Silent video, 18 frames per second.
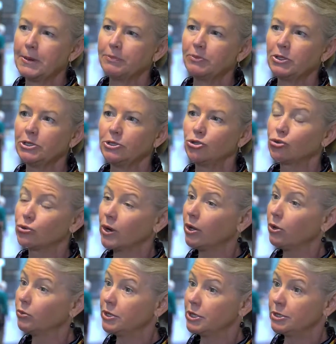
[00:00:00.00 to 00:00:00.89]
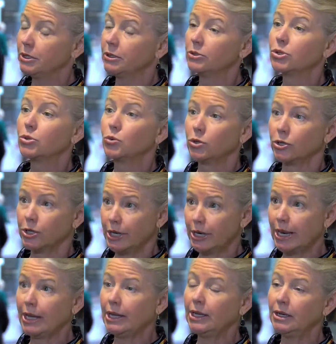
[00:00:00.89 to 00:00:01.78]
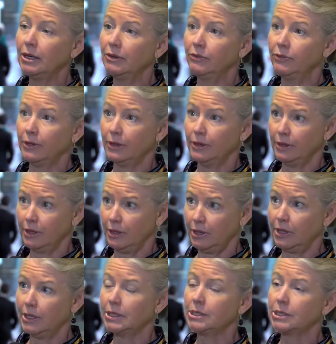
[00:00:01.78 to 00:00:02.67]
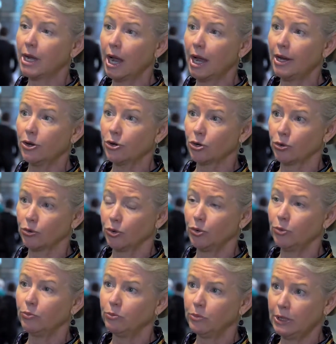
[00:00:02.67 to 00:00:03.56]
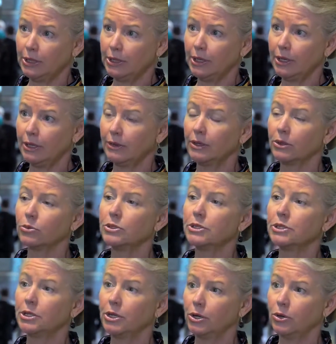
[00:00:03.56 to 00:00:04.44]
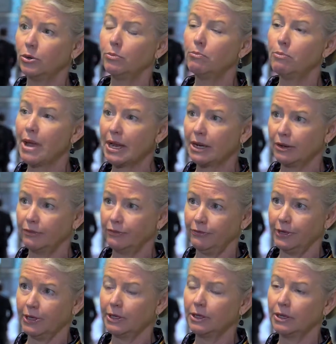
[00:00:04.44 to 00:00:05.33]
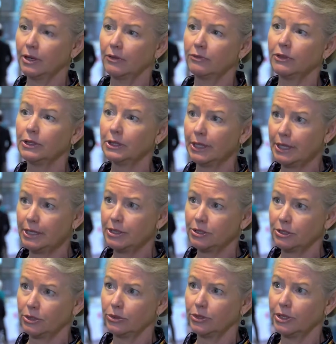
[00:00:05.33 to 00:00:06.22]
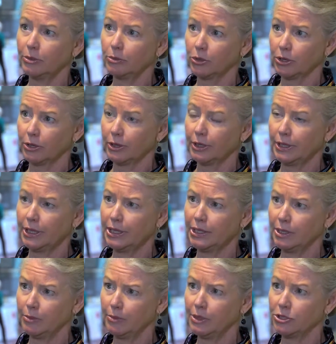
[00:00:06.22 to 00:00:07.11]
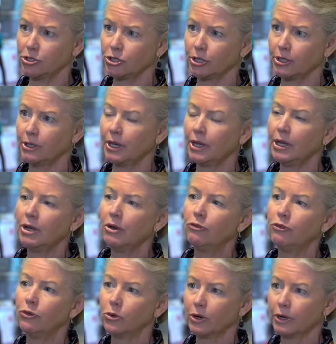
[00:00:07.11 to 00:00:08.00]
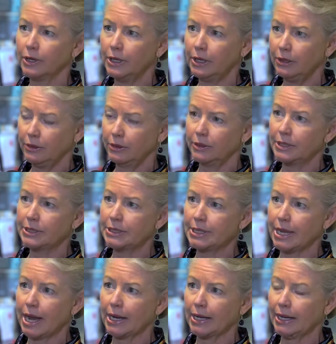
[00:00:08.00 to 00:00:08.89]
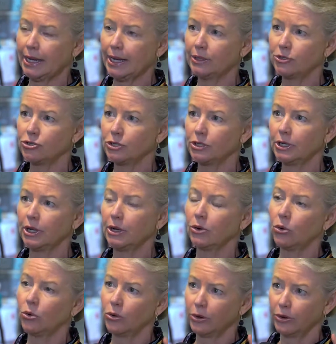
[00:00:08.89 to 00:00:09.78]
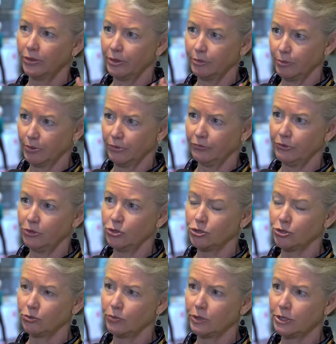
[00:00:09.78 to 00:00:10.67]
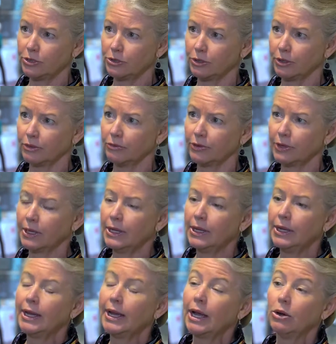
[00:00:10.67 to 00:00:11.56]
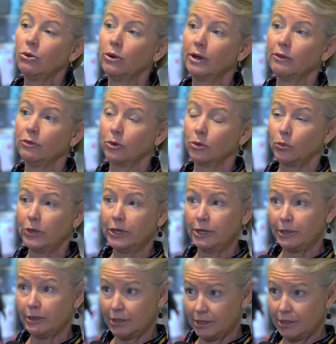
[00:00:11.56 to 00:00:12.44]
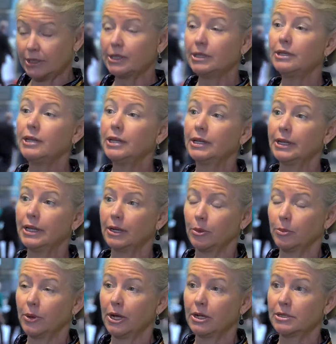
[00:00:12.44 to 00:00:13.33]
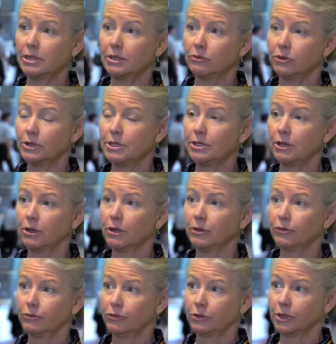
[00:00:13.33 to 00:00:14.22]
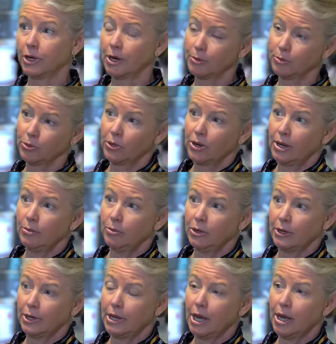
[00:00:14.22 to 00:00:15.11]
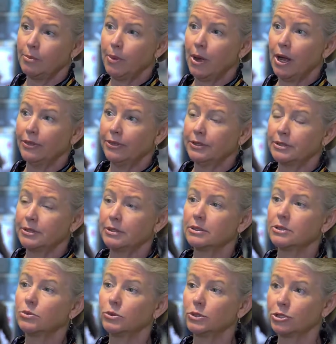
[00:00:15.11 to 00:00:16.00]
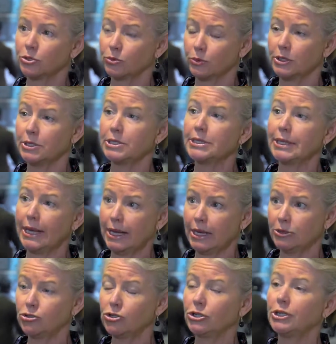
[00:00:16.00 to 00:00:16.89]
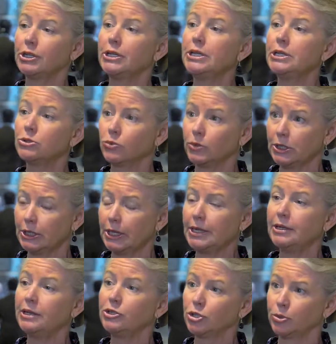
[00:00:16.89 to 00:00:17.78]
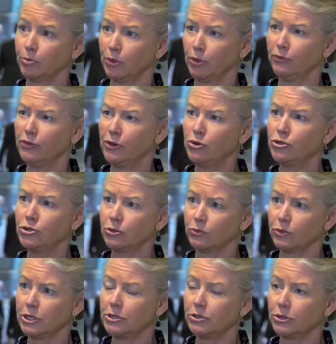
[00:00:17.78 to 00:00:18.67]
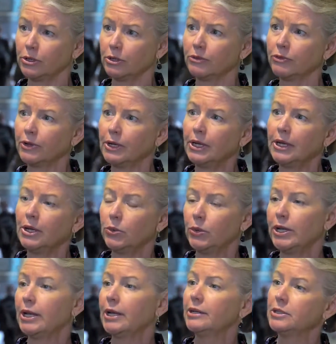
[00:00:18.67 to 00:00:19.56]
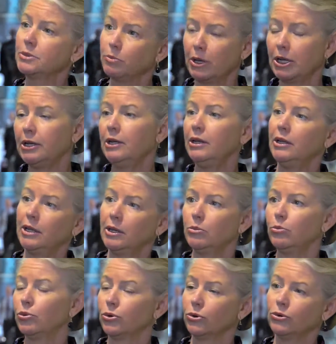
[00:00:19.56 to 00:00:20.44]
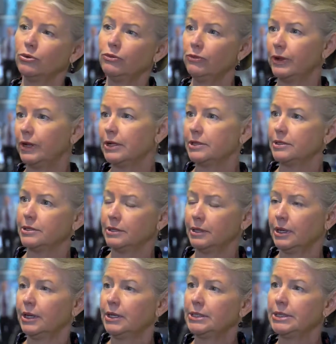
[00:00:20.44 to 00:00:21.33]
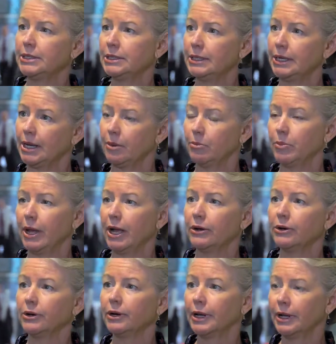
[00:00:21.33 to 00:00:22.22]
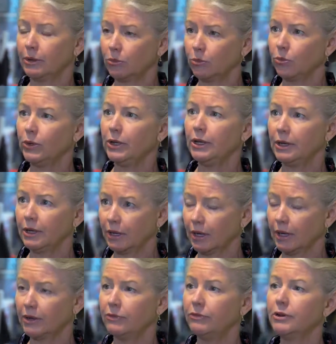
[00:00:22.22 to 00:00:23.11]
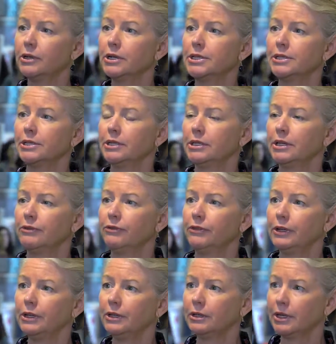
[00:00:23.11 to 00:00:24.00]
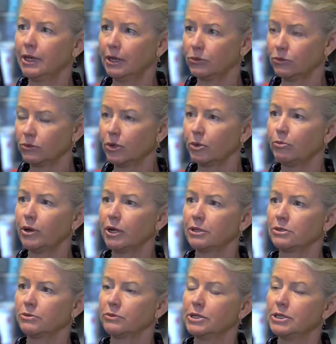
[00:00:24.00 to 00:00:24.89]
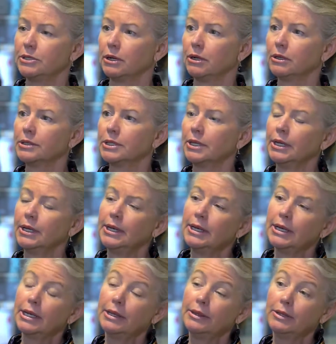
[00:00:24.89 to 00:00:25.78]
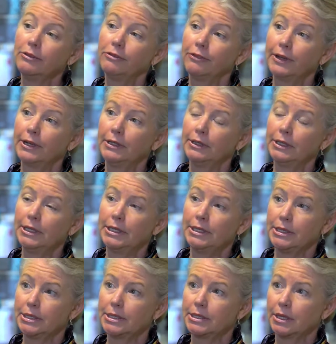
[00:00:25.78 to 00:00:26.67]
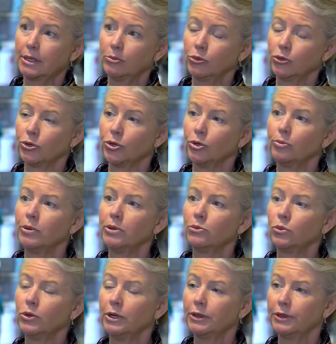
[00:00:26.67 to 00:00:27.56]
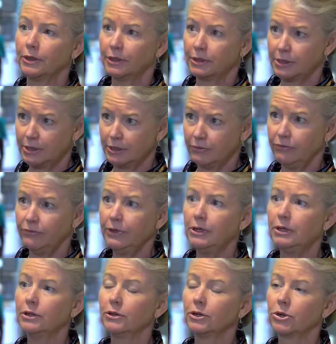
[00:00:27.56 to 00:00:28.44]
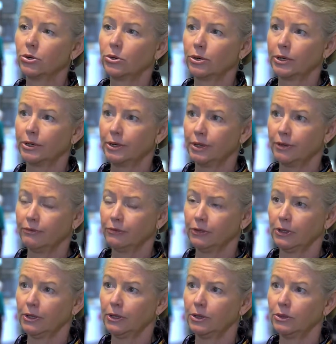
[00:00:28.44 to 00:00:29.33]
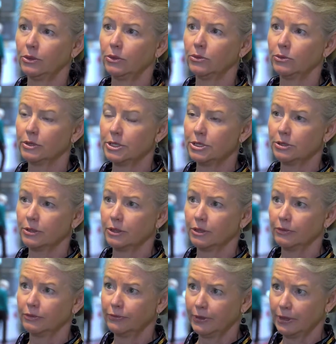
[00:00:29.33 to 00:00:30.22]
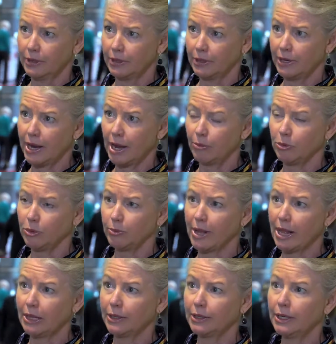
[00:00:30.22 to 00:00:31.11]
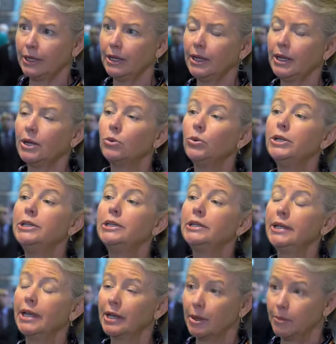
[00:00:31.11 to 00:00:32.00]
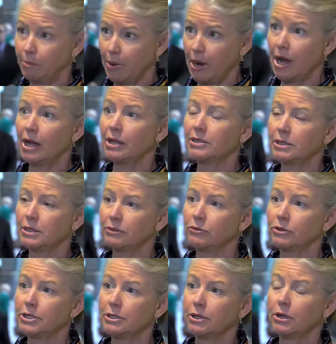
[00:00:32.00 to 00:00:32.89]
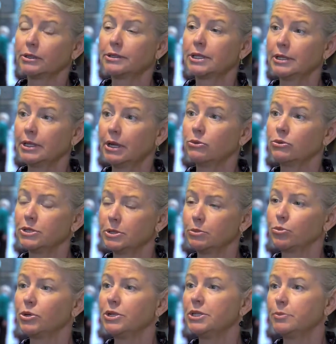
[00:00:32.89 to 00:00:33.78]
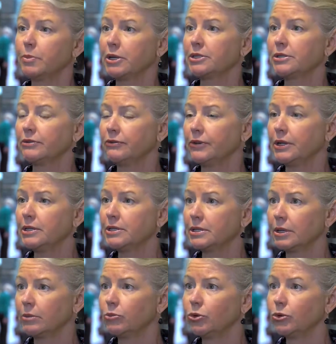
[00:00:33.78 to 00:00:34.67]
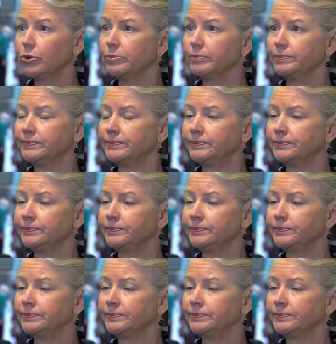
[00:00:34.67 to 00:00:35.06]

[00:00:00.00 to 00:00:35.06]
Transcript: The trial results were negative in the entire group, meaning there was no benefit of the late sodium current inhibition for either the FACC angina or the perfusion reserve. However, we did get a positive result for our primary hypothesis, which was angina is related to perfusion reserve. We had as many improve as didn't get better, and we got a very significant and robust result. And then finally, in the subgroup with severe coronary flow reserve abnormality, we did get a positive result, and that was a pre-specified subgroup.